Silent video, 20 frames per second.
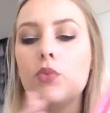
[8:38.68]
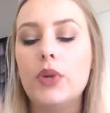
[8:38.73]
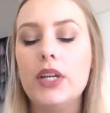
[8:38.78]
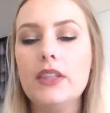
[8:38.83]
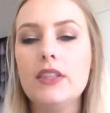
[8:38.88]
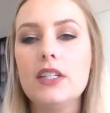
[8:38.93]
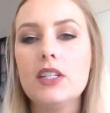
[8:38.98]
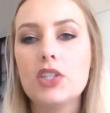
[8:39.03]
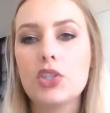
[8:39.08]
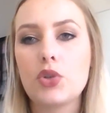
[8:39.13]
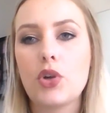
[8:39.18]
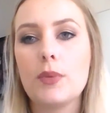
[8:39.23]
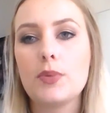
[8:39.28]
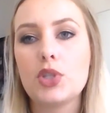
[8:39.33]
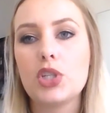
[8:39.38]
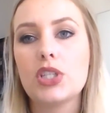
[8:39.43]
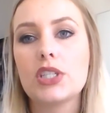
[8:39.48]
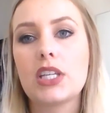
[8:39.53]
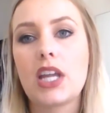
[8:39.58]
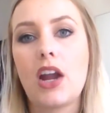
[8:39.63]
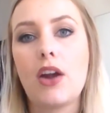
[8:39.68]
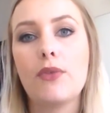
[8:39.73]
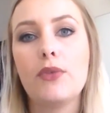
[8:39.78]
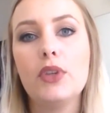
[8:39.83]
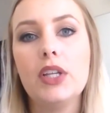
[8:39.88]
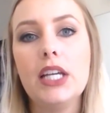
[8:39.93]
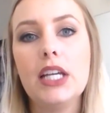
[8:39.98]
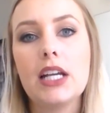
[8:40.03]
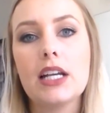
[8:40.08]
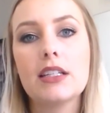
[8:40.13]
Read the descriptions
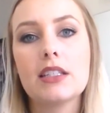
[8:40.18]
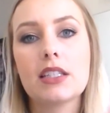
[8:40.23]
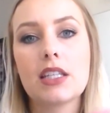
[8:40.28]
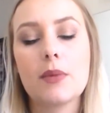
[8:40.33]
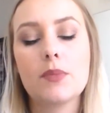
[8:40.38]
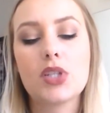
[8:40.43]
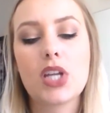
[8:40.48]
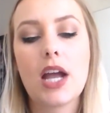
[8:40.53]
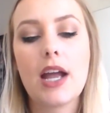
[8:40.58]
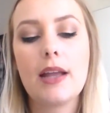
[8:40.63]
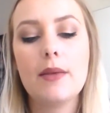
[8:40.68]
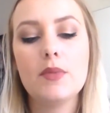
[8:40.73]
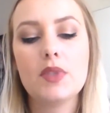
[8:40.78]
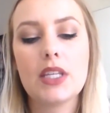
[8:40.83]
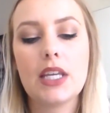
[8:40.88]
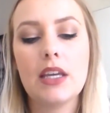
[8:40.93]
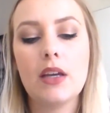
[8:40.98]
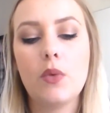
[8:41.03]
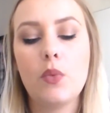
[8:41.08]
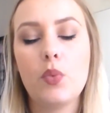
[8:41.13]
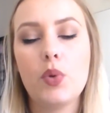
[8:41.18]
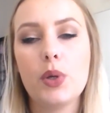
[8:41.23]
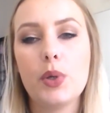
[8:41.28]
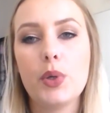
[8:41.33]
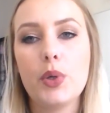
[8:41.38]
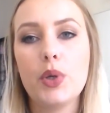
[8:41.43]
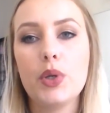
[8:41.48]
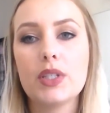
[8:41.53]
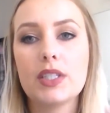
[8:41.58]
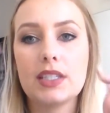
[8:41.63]
carefully because sometimes it
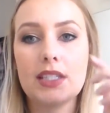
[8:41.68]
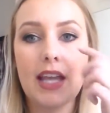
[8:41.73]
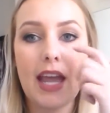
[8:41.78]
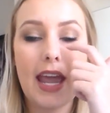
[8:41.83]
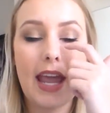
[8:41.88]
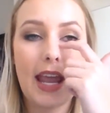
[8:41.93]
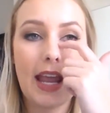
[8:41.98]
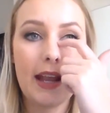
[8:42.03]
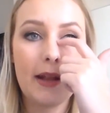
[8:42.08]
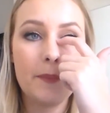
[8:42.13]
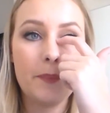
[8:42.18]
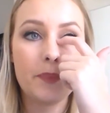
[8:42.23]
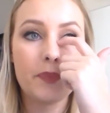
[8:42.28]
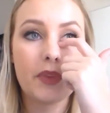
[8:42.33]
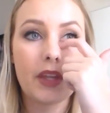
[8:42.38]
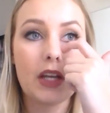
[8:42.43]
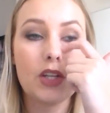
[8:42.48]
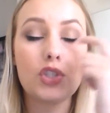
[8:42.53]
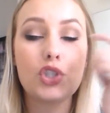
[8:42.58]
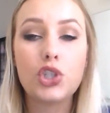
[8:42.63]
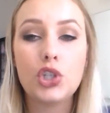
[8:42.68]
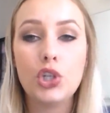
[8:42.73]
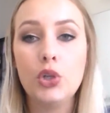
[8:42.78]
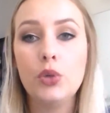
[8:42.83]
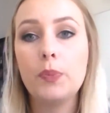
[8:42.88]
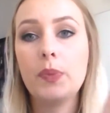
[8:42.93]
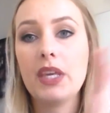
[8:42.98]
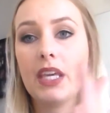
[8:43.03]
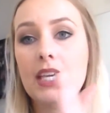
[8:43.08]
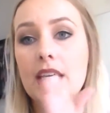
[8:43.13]
will say
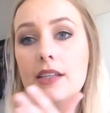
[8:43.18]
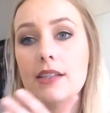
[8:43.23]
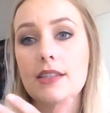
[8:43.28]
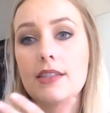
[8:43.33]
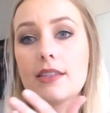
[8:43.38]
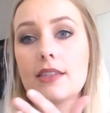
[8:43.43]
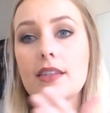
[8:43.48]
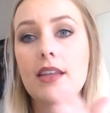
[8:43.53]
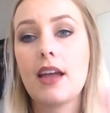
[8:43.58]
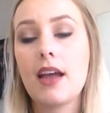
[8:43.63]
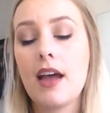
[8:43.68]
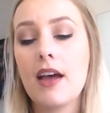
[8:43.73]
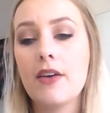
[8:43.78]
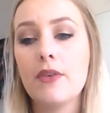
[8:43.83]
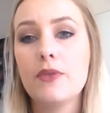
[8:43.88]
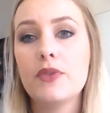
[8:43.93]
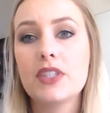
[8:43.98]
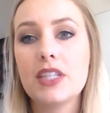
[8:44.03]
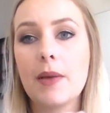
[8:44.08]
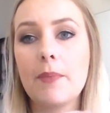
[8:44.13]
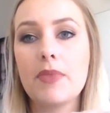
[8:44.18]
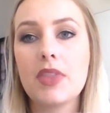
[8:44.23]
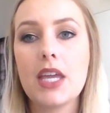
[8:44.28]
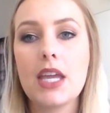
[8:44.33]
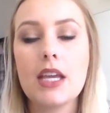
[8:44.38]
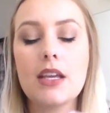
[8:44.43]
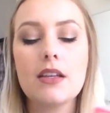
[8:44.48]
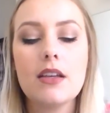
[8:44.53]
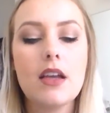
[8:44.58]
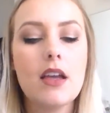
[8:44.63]
two-piece of
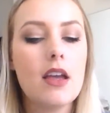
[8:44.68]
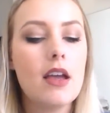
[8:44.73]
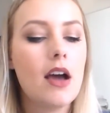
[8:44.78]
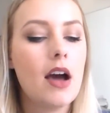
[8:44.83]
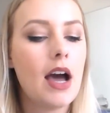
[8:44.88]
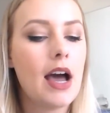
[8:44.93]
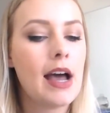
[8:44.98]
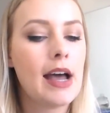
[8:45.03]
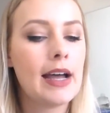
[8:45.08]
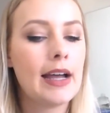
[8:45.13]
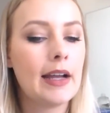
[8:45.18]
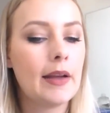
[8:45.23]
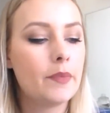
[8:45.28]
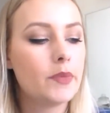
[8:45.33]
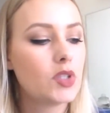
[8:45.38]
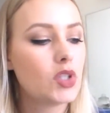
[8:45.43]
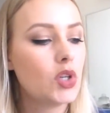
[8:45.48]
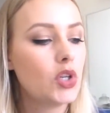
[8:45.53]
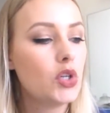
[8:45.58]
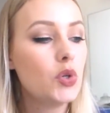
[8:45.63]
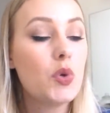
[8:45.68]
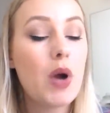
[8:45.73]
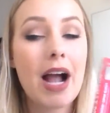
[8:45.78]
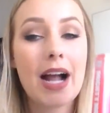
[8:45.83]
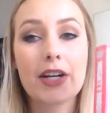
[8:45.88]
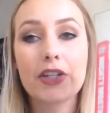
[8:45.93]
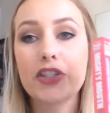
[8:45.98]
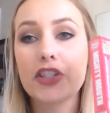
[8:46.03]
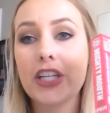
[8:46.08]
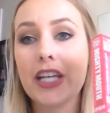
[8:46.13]
something. So you
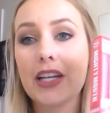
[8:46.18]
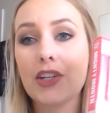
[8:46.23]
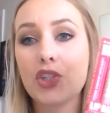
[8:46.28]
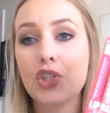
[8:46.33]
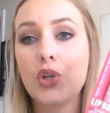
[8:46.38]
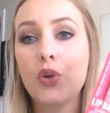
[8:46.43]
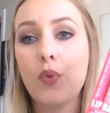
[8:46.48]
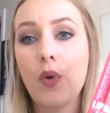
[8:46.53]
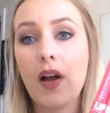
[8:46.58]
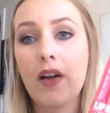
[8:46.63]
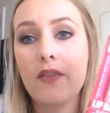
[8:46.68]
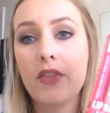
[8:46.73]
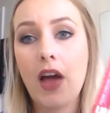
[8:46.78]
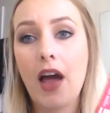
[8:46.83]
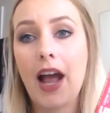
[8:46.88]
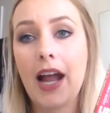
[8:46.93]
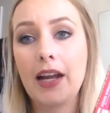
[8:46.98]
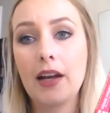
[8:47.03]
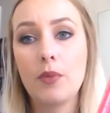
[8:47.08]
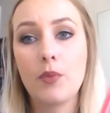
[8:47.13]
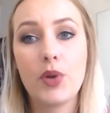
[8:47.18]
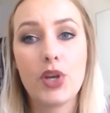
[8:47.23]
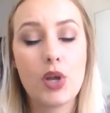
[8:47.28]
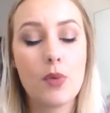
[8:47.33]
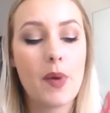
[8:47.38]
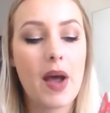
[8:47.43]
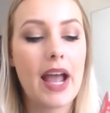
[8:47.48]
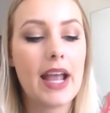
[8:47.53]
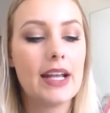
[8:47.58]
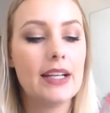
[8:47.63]
actually get two of the item when
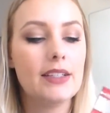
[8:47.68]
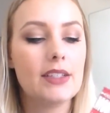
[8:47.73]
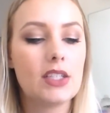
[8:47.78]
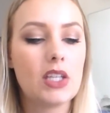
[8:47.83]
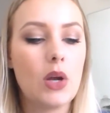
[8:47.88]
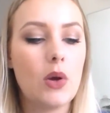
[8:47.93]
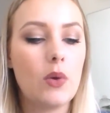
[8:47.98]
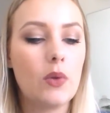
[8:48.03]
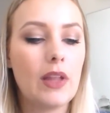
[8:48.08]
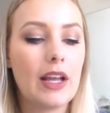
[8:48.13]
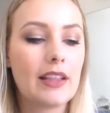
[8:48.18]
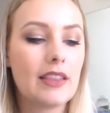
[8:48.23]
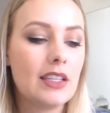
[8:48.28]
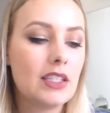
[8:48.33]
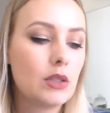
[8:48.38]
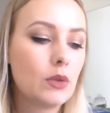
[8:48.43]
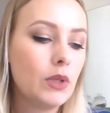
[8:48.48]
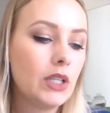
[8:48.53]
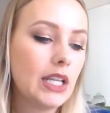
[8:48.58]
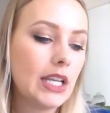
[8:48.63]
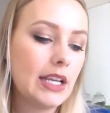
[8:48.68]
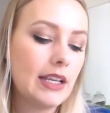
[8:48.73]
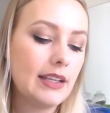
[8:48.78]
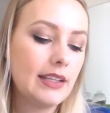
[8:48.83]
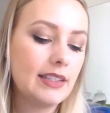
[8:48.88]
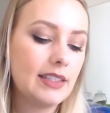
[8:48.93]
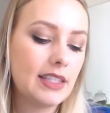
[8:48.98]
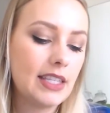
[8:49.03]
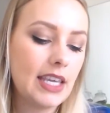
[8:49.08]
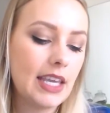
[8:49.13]
you buy it. So like this one
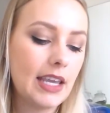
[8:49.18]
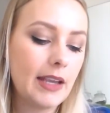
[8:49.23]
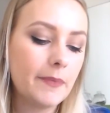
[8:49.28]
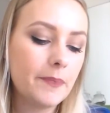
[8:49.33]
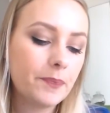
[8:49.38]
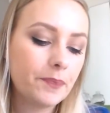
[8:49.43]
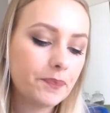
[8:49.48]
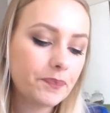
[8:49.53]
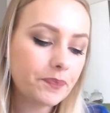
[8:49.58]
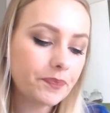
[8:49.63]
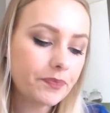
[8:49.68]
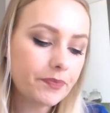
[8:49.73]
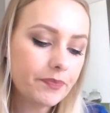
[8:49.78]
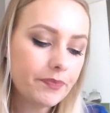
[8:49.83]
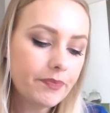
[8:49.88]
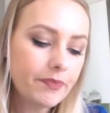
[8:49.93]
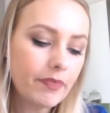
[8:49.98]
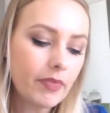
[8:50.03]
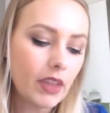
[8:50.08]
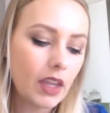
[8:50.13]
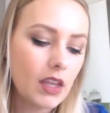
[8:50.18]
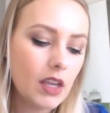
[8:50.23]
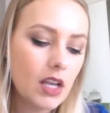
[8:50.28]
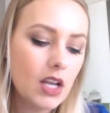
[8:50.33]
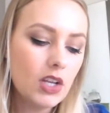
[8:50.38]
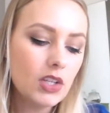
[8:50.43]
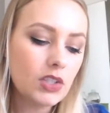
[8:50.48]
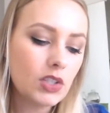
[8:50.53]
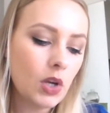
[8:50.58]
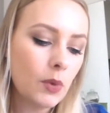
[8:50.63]
is the
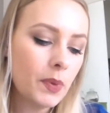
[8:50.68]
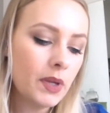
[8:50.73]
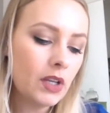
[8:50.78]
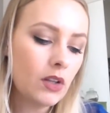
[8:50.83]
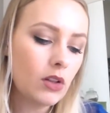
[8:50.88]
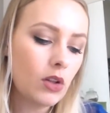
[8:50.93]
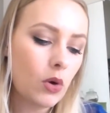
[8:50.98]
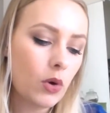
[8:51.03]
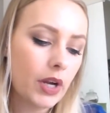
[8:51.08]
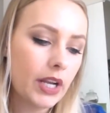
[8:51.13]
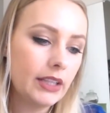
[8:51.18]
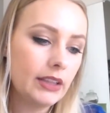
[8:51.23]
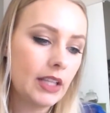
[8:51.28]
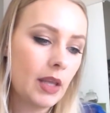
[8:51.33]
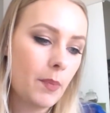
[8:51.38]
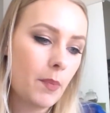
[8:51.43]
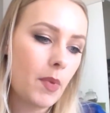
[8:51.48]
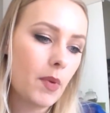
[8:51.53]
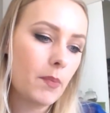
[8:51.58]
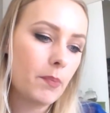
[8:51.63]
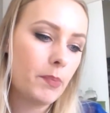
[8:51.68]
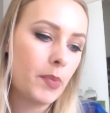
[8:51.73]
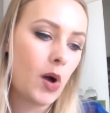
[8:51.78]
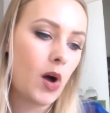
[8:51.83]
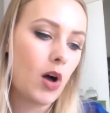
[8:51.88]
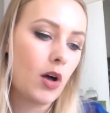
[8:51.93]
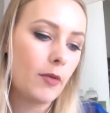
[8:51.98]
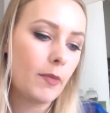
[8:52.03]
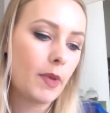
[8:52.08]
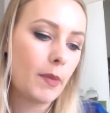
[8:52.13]
Soap and Glory Lip
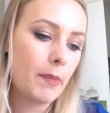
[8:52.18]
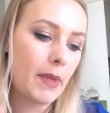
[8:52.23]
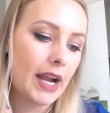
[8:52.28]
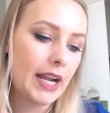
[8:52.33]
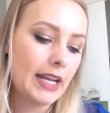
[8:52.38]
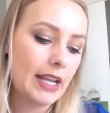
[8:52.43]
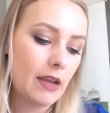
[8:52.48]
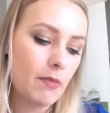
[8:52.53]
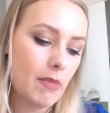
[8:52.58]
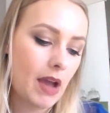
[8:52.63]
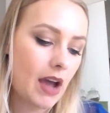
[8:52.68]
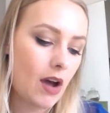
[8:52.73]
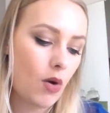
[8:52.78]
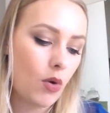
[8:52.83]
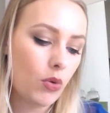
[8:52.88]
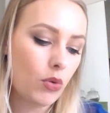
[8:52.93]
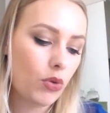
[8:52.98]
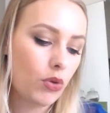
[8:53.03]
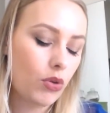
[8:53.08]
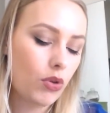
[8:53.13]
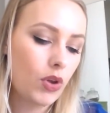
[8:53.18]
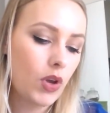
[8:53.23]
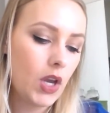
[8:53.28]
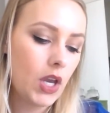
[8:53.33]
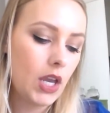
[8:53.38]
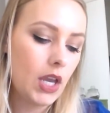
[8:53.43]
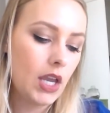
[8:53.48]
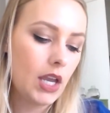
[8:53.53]
Balm Mighty Mouth.